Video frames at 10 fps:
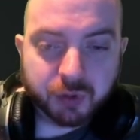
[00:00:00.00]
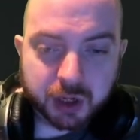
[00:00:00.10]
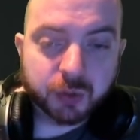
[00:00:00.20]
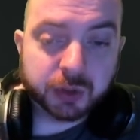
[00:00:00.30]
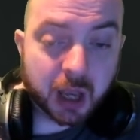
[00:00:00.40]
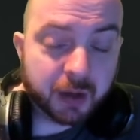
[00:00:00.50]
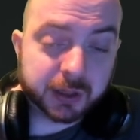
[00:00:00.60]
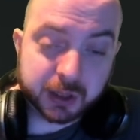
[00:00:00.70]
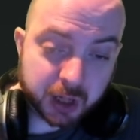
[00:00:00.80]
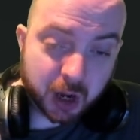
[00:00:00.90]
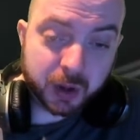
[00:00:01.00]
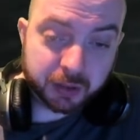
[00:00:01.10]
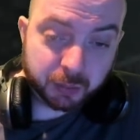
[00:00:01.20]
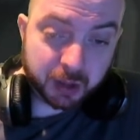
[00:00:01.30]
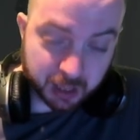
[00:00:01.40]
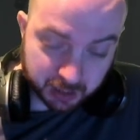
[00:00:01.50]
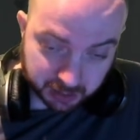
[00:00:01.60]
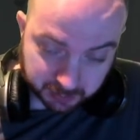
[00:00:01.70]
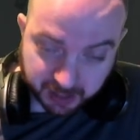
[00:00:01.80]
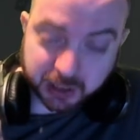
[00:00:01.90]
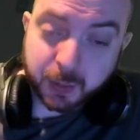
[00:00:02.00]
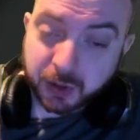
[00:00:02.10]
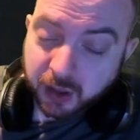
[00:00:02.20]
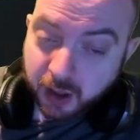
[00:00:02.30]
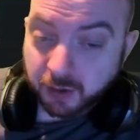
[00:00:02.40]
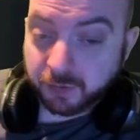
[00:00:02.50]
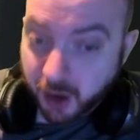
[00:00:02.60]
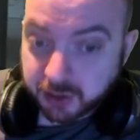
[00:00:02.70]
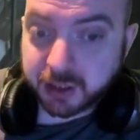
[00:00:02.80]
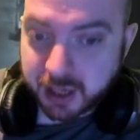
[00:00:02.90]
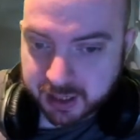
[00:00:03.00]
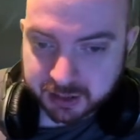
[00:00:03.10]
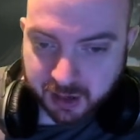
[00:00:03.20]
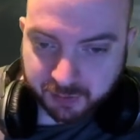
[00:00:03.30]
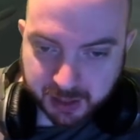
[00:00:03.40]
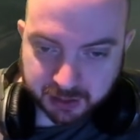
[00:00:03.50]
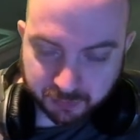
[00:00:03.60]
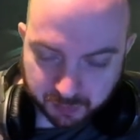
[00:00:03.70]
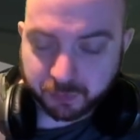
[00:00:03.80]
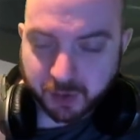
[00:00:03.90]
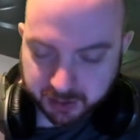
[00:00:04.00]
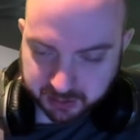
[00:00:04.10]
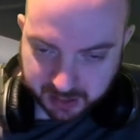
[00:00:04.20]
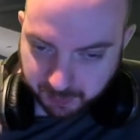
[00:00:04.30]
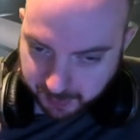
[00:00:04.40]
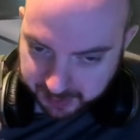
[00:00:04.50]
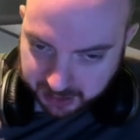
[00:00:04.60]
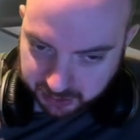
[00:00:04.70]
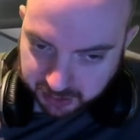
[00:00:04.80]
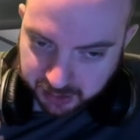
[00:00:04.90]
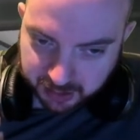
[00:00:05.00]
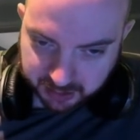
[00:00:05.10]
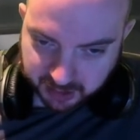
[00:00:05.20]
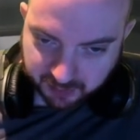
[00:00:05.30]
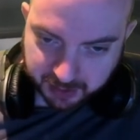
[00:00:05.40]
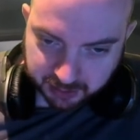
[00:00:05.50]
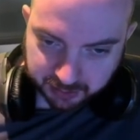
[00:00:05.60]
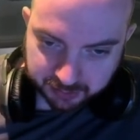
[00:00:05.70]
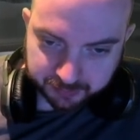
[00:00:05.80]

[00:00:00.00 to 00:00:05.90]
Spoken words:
regional servers to start with, especially with first tier server meshing, for first implementation server meshing.